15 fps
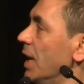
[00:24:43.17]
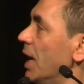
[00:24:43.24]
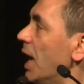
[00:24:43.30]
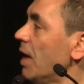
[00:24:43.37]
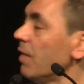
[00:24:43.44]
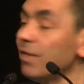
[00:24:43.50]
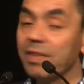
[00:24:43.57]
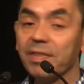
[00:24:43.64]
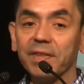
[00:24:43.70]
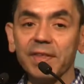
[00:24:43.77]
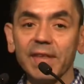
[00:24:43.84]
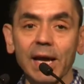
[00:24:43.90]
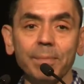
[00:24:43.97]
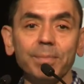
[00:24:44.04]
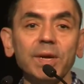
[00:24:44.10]
And with this
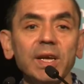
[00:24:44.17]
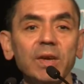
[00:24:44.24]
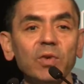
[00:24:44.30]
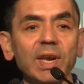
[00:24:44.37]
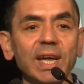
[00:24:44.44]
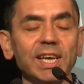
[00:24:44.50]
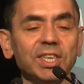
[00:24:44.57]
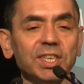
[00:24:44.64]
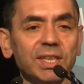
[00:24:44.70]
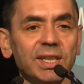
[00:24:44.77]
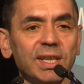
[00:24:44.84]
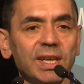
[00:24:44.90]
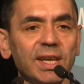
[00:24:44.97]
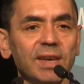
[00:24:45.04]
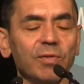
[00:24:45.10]
upregulation,
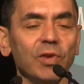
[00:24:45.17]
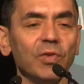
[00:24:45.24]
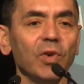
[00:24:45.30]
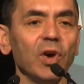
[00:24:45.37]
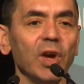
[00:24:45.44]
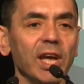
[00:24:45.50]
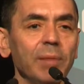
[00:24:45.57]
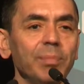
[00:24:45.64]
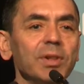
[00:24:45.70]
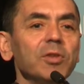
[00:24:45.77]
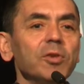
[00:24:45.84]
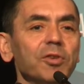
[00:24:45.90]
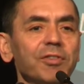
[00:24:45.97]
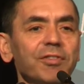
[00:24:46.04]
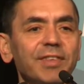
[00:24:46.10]
we were able
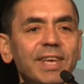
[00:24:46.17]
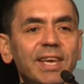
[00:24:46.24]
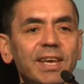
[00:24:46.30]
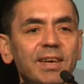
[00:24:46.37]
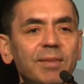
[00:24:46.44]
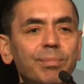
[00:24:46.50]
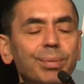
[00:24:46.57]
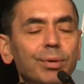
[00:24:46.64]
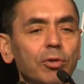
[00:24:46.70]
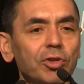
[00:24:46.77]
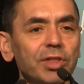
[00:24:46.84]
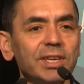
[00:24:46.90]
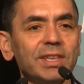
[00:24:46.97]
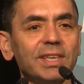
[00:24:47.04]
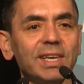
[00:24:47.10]
to see
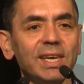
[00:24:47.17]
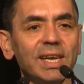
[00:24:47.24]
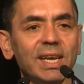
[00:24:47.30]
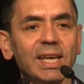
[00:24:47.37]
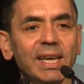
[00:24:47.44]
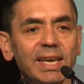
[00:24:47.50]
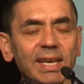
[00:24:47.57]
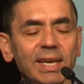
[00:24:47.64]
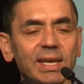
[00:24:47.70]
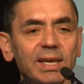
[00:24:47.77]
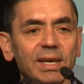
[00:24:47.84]
potent killing